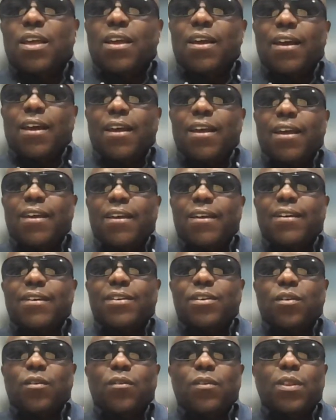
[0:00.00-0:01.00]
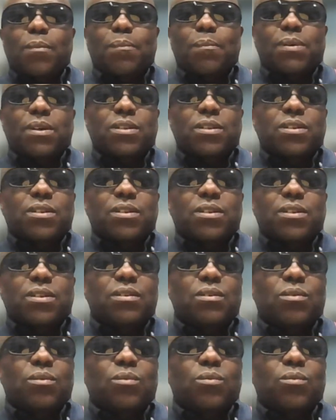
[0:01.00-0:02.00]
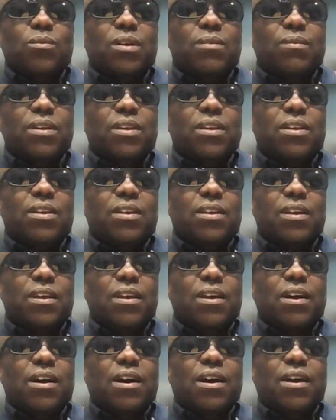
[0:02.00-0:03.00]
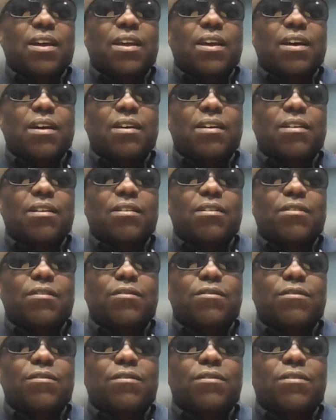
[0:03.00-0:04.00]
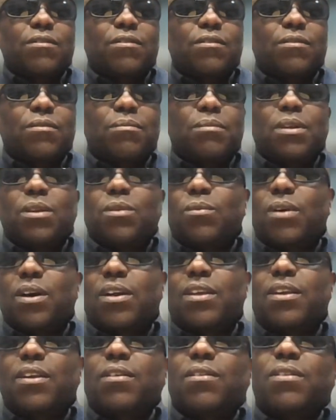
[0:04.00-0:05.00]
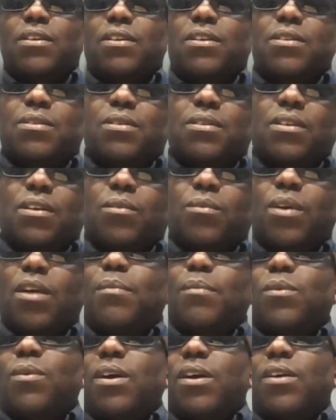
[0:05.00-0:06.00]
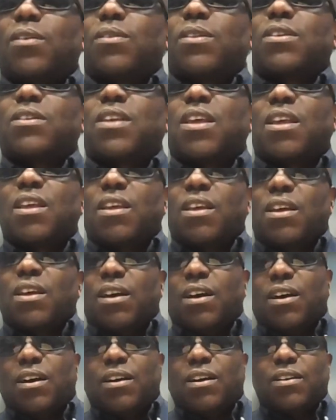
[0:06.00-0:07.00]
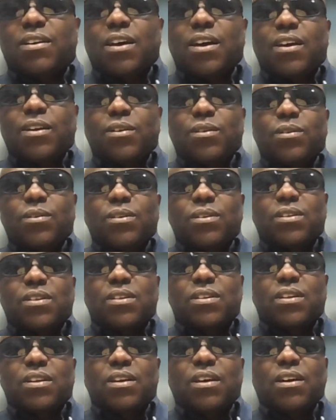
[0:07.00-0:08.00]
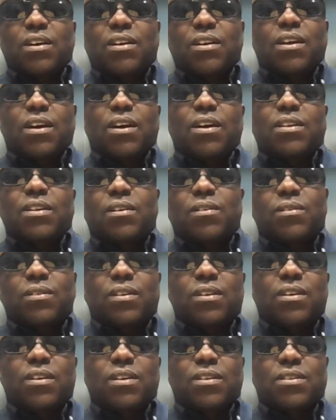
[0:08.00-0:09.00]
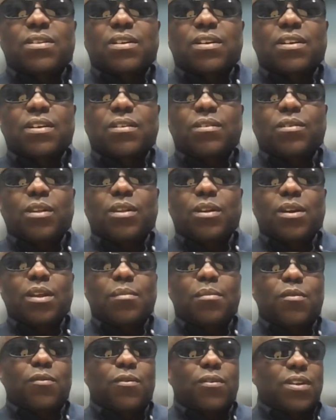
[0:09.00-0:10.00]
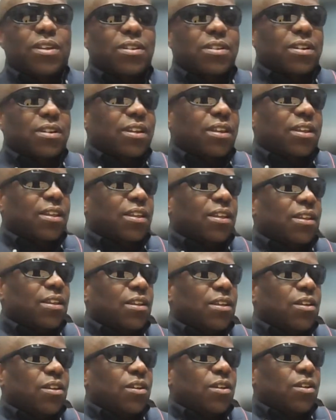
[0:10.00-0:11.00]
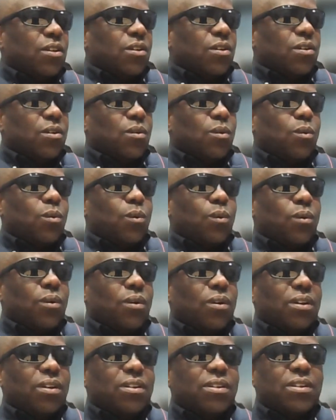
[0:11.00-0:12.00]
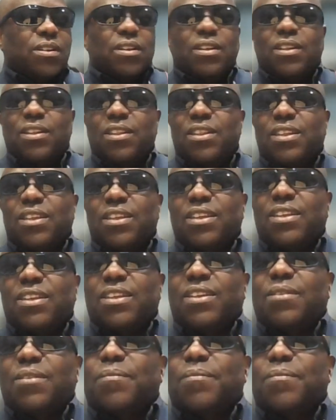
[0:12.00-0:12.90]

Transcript: And over the past 1 week, I have been working on this. We have been working on this. And I wrote an article yesterday or the day before yesterday called the